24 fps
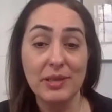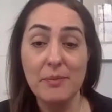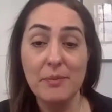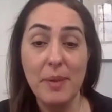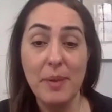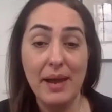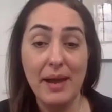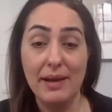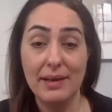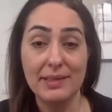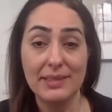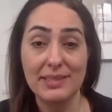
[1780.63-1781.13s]

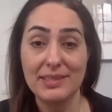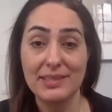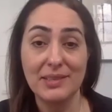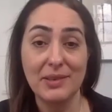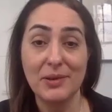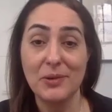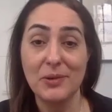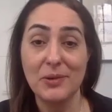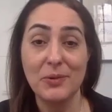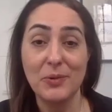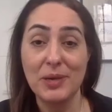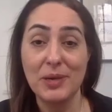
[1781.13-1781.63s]
impact.
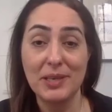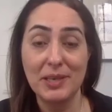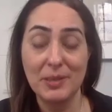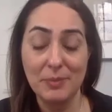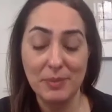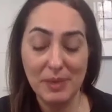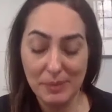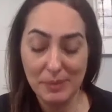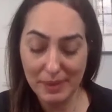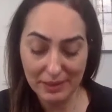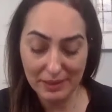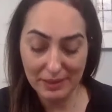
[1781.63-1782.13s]
So what could
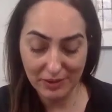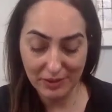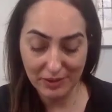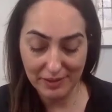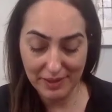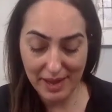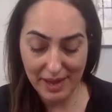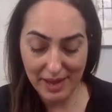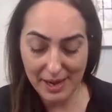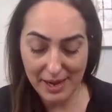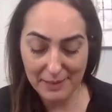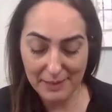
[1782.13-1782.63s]
be better than
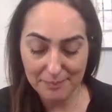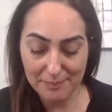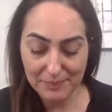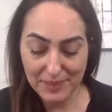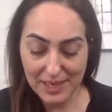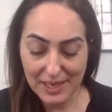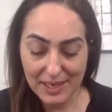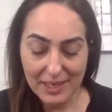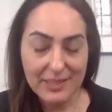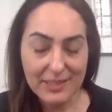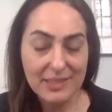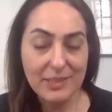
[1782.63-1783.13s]
that?
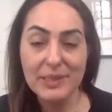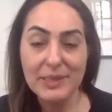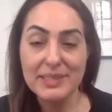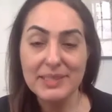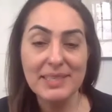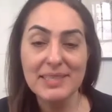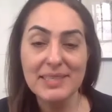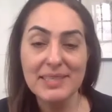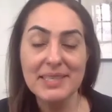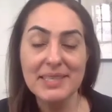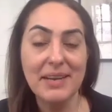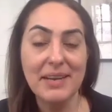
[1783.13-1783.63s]
So it
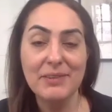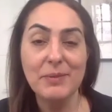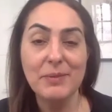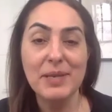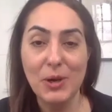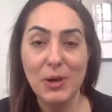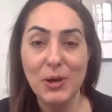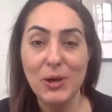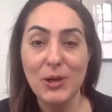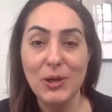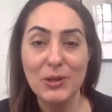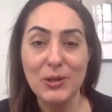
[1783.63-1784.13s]
doesn't have to be
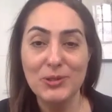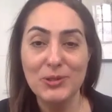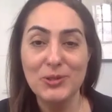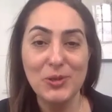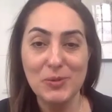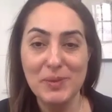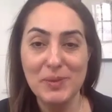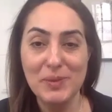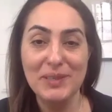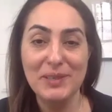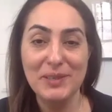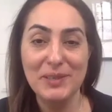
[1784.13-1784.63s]
all
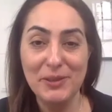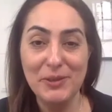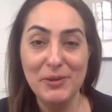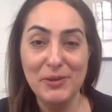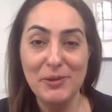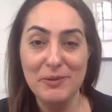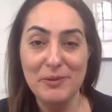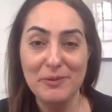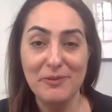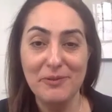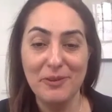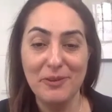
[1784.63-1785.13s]
doom and
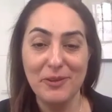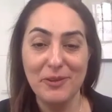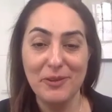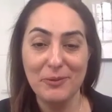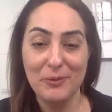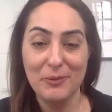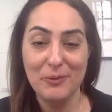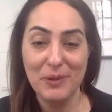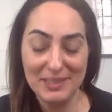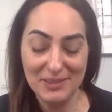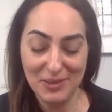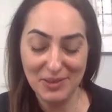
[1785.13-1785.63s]
gloom for the
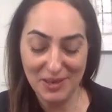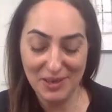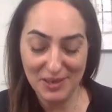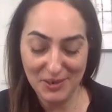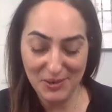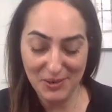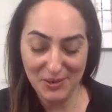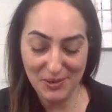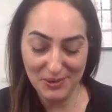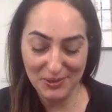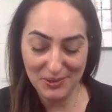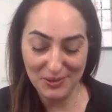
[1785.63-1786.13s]
restaurant
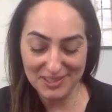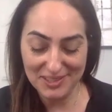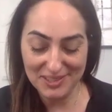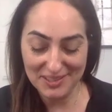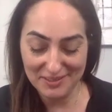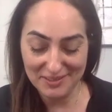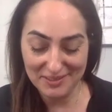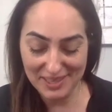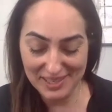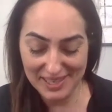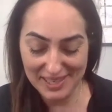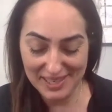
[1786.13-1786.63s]
owners of
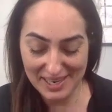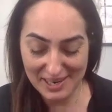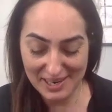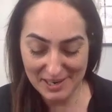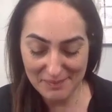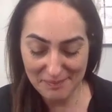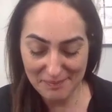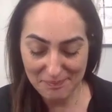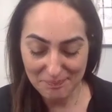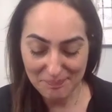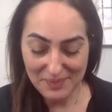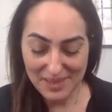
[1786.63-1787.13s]

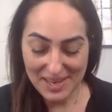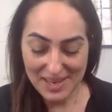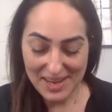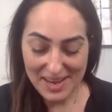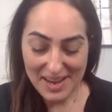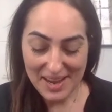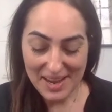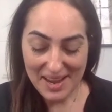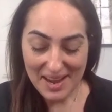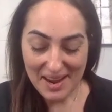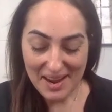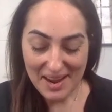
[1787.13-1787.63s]
India.
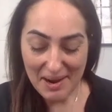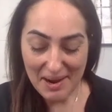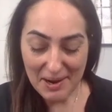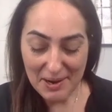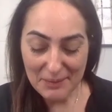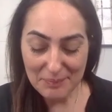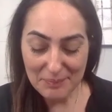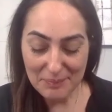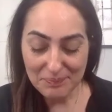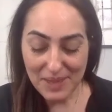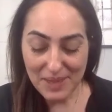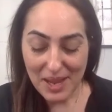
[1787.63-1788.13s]

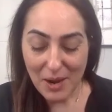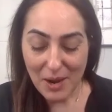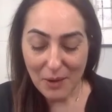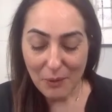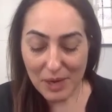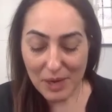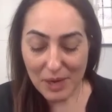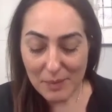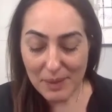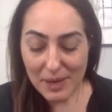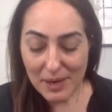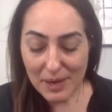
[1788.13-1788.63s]

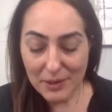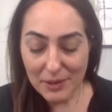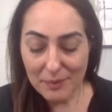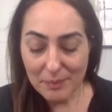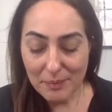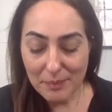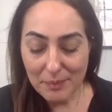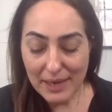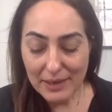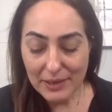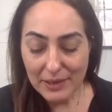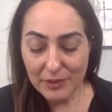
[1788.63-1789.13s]
What about
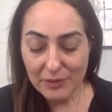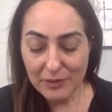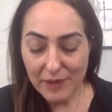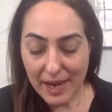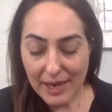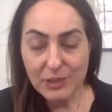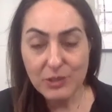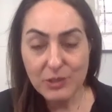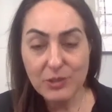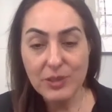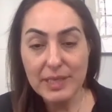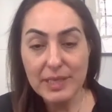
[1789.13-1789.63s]

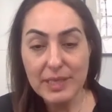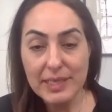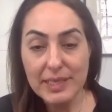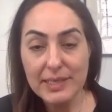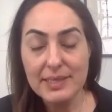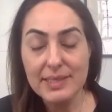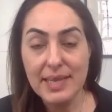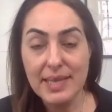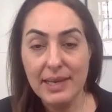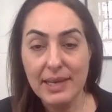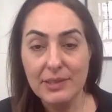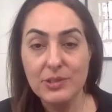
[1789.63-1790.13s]
manufacturing
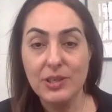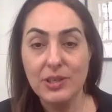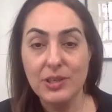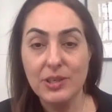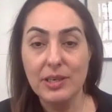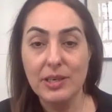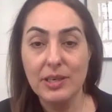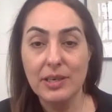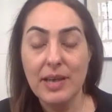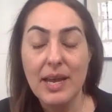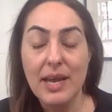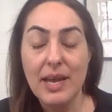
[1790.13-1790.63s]

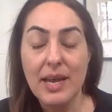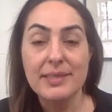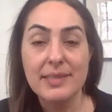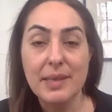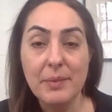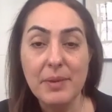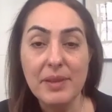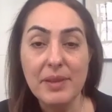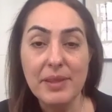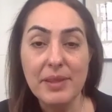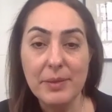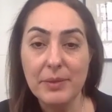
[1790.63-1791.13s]
sector?
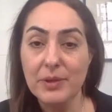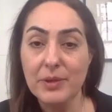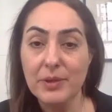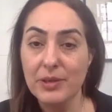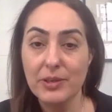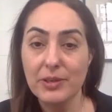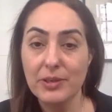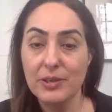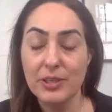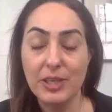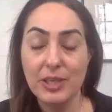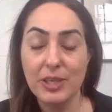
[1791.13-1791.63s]
Some of them
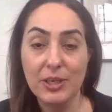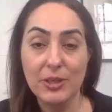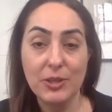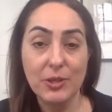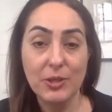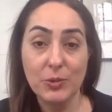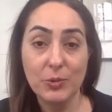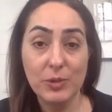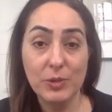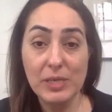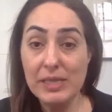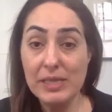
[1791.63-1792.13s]
are going to
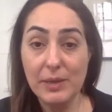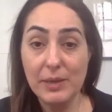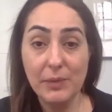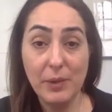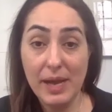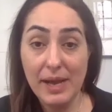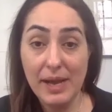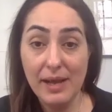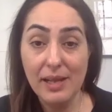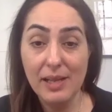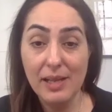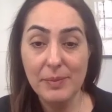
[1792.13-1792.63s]
do really
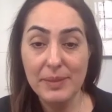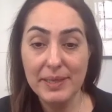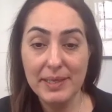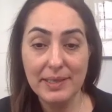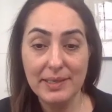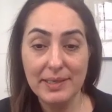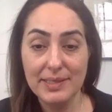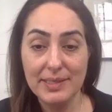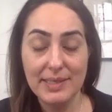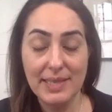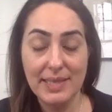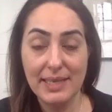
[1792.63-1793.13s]
well
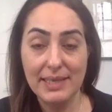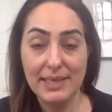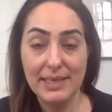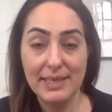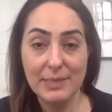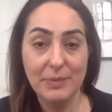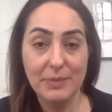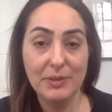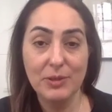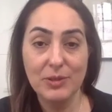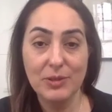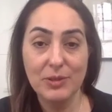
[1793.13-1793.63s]
because they need
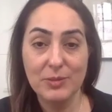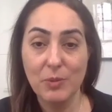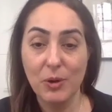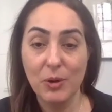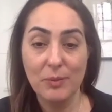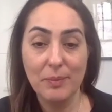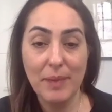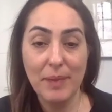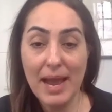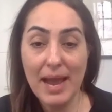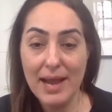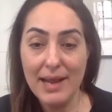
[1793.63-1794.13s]
to produce
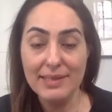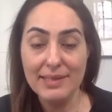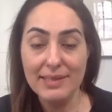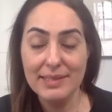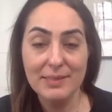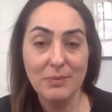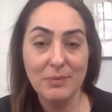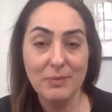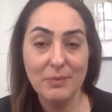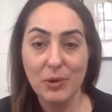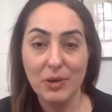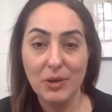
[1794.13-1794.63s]
more
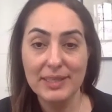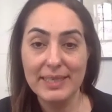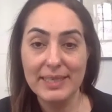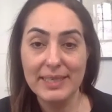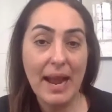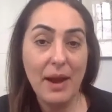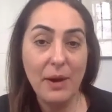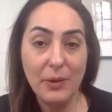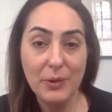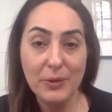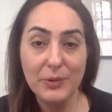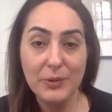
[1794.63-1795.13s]
masks, more
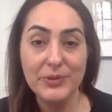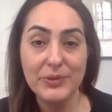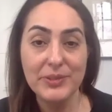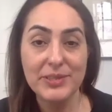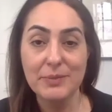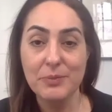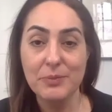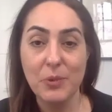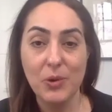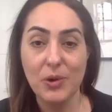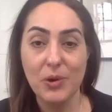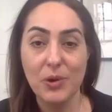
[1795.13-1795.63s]

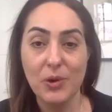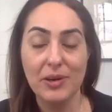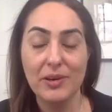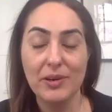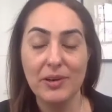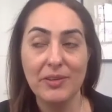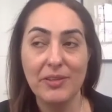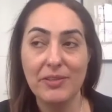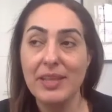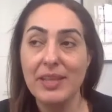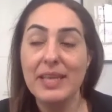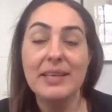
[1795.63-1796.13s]
gowns, more
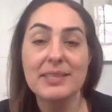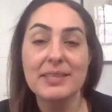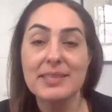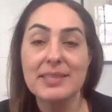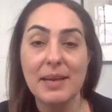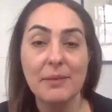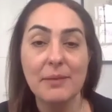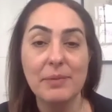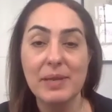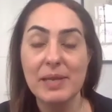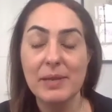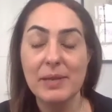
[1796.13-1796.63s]
things
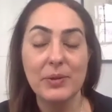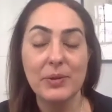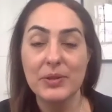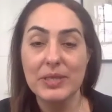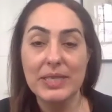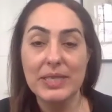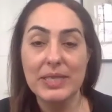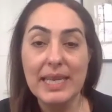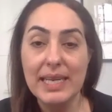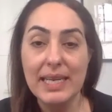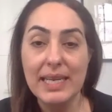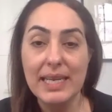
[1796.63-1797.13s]
that people
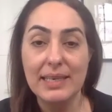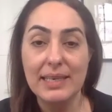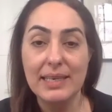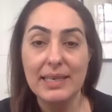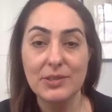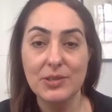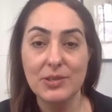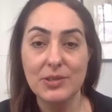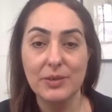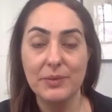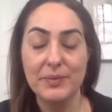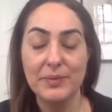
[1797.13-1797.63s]
need in
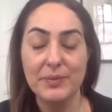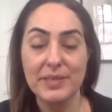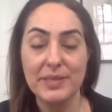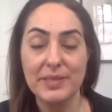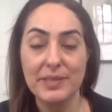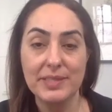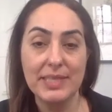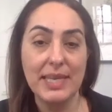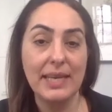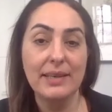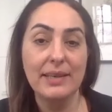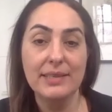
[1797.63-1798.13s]
terms of
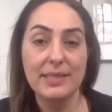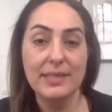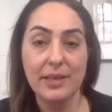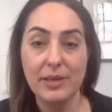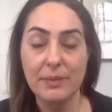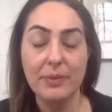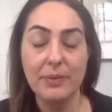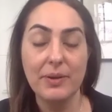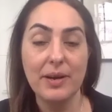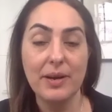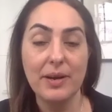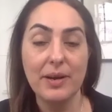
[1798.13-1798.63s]

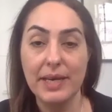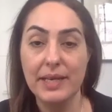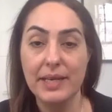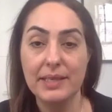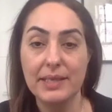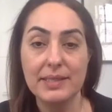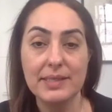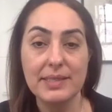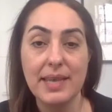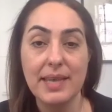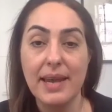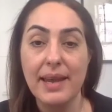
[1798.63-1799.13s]
sanitary
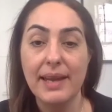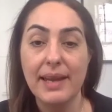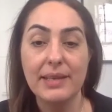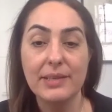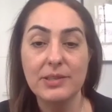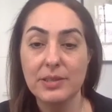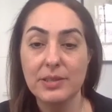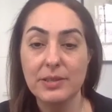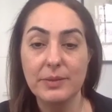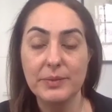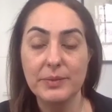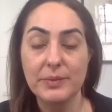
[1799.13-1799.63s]
products, in
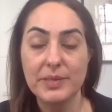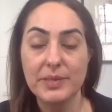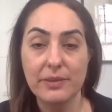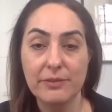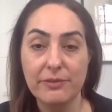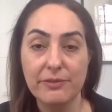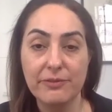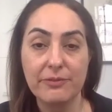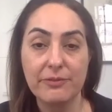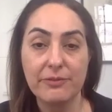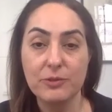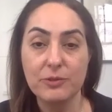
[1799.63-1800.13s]
terms of
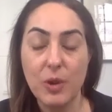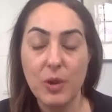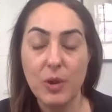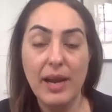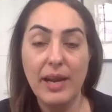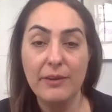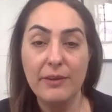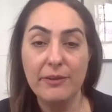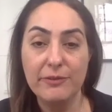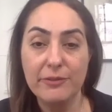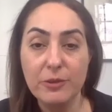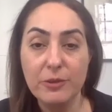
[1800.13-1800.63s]

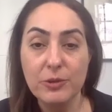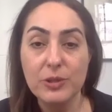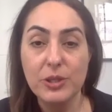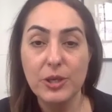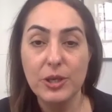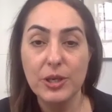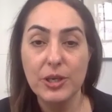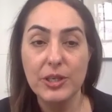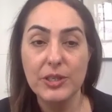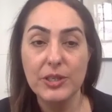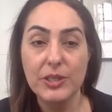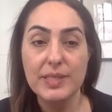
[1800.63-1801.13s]
dry food
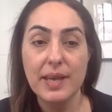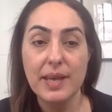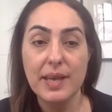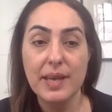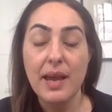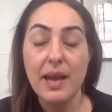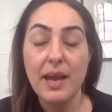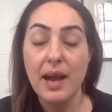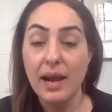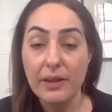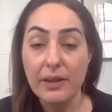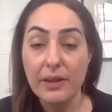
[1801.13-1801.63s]
goods.
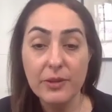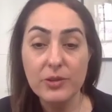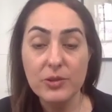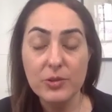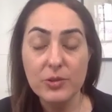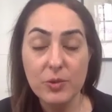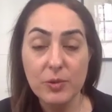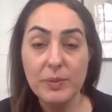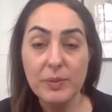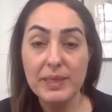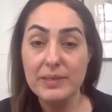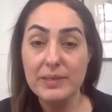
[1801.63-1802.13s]
Others
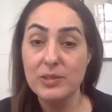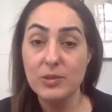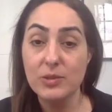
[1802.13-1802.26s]
will be